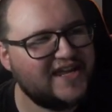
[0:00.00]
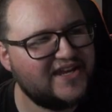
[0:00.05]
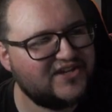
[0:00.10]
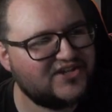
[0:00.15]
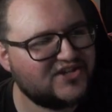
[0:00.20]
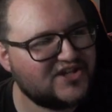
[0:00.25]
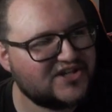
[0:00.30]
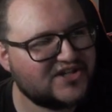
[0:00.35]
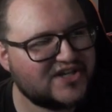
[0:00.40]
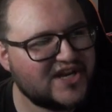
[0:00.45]

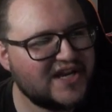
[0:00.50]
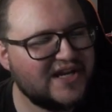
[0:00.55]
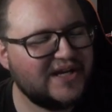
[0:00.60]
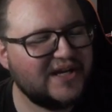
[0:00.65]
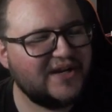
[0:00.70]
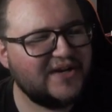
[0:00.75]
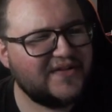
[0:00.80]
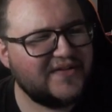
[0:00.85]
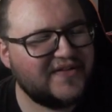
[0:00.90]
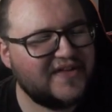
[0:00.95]
It's just
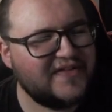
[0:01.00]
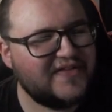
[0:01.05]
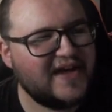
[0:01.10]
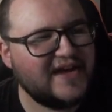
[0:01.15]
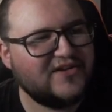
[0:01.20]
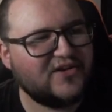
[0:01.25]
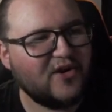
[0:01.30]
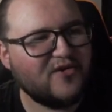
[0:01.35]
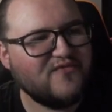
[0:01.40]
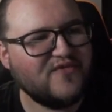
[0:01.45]
that
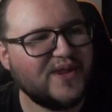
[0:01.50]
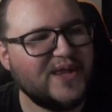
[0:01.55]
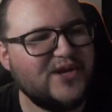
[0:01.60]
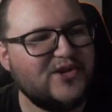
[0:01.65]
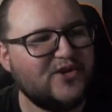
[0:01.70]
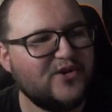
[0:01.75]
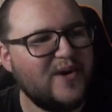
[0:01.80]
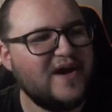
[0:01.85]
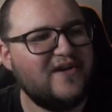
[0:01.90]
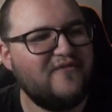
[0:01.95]
they don't really
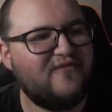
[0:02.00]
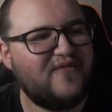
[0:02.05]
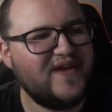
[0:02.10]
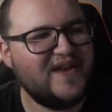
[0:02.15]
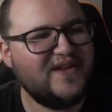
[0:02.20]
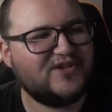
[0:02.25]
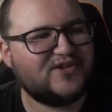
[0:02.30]
do anything